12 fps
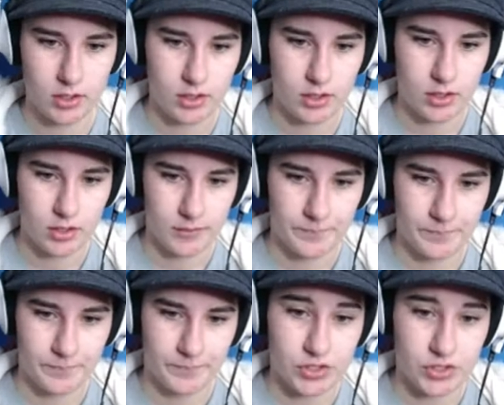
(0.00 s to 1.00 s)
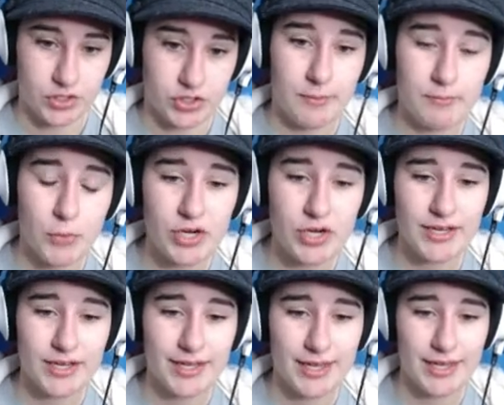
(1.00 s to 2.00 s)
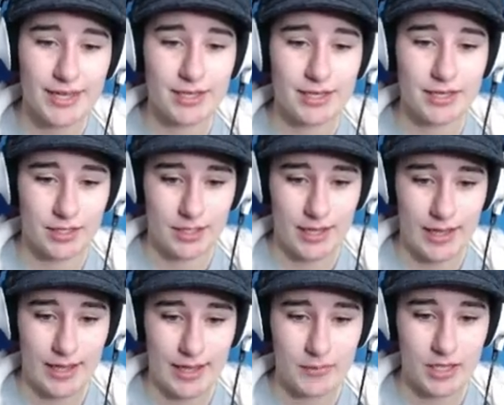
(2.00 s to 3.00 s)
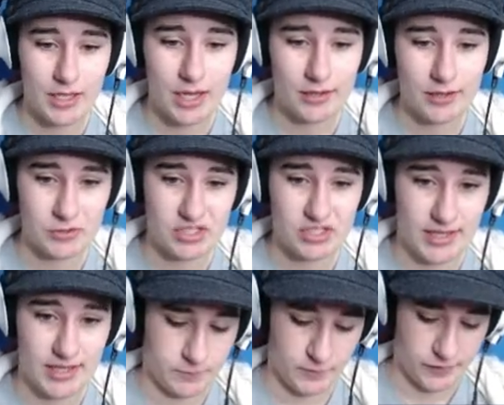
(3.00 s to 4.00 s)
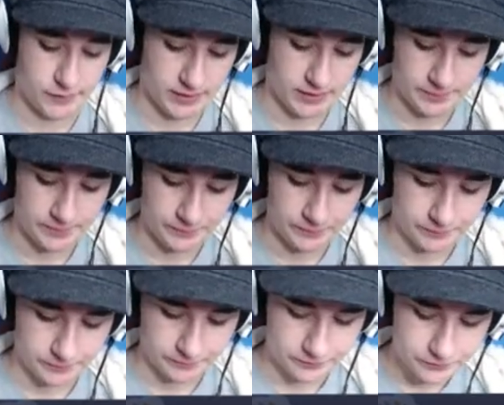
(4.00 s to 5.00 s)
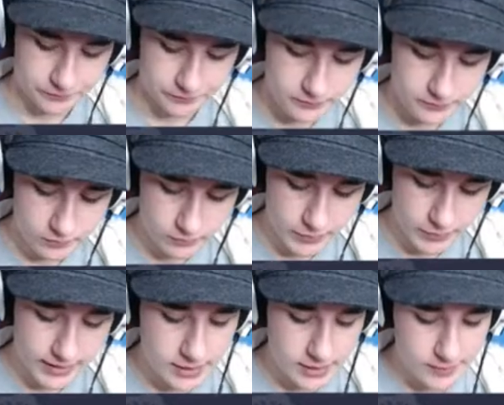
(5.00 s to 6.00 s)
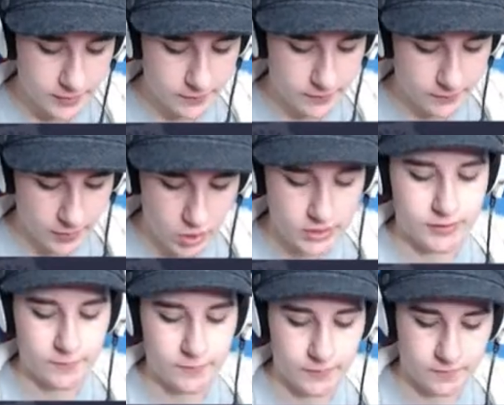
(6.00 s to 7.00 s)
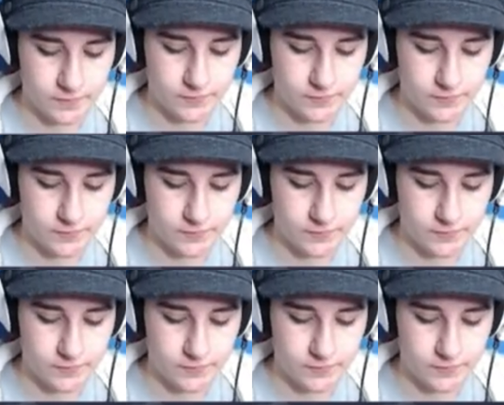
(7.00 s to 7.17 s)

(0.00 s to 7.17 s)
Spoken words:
So she emoted kid. How many are there? I'm just going to say 50. Pick a number from 1 to 50.